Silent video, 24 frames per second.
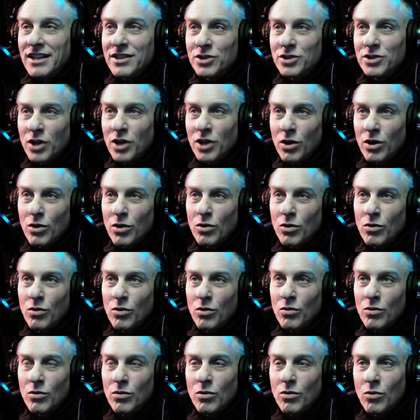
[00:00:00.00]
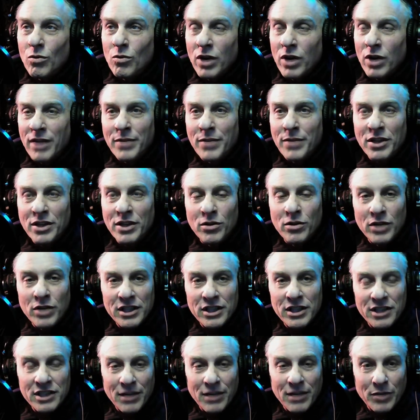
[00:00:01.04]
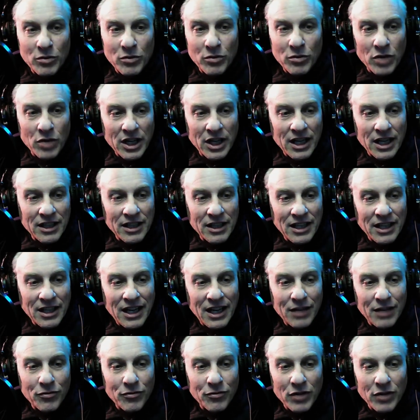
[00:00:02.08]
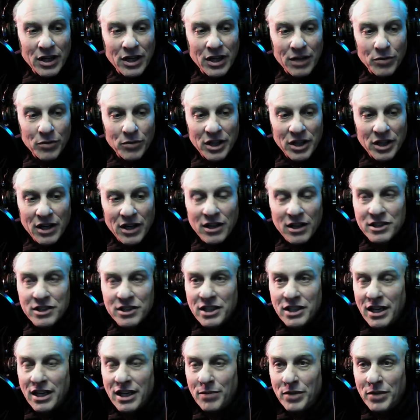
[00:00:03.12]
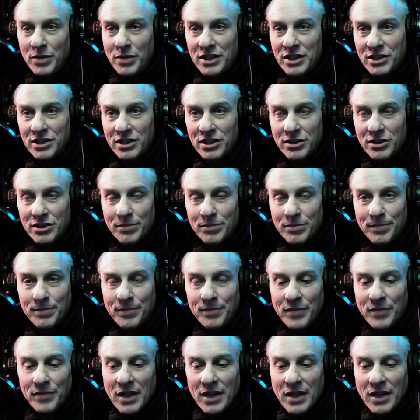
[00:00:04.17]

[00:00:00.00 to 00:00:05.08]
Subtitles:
So, what I've been doing is I've been running on the native front end with the RxDAP system